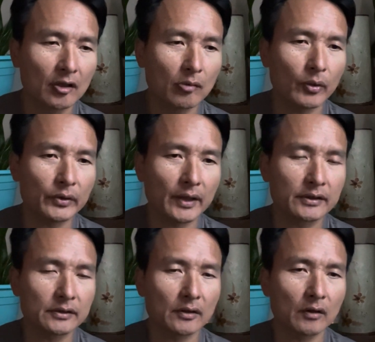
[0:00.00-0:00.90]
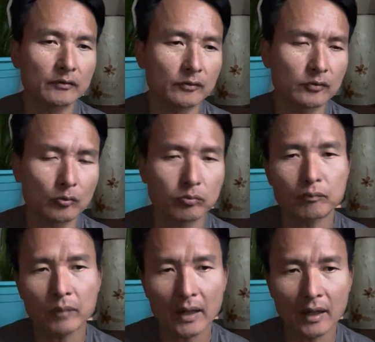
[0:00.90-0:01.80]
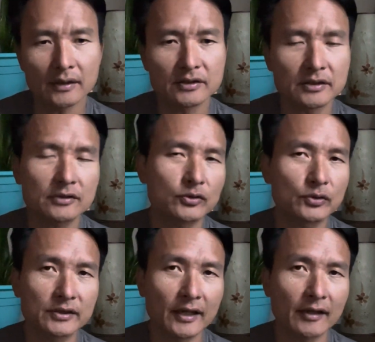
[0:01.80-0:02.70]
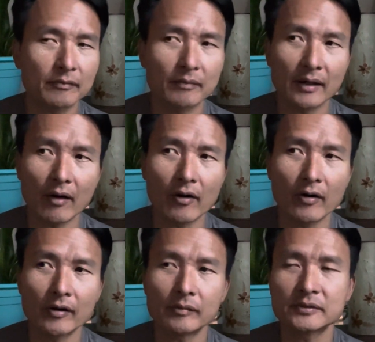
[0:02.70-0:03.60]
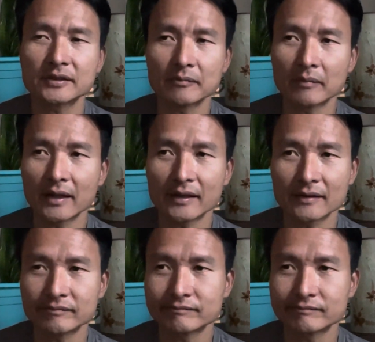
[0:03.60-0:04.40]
potential of the full poly just to save my arms and my